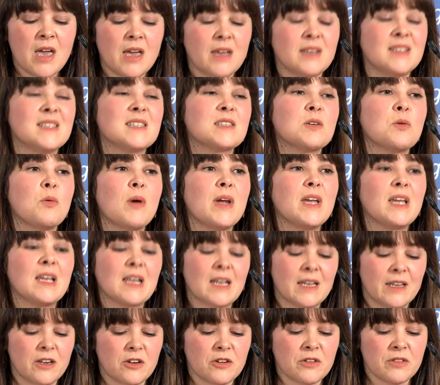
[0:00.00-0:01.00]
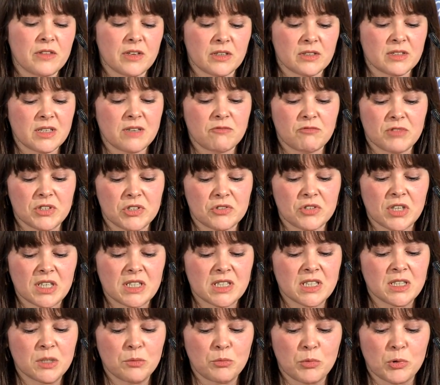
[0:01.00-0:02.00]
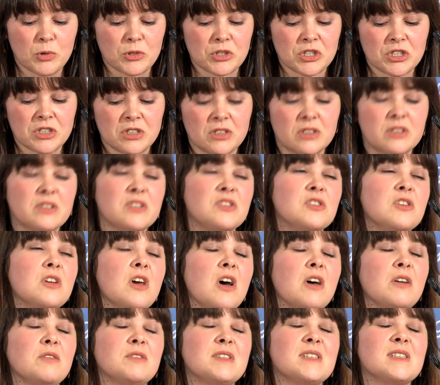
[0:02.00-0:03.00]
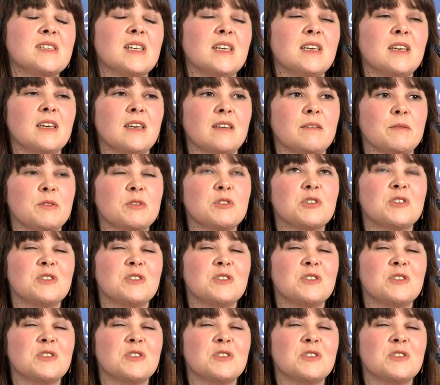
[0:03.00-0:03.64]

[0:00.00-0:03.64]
It's quite clear that restricting abortion does not, seek,